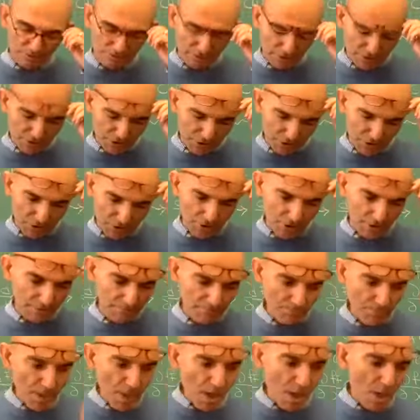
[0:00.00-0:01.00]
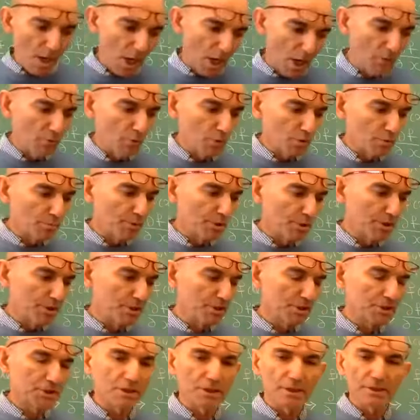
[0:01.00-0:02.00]
which I won't be
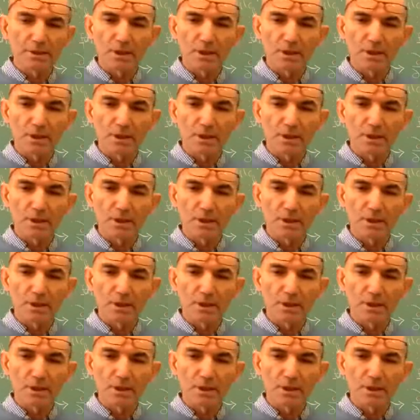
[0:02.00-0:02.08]
teaching,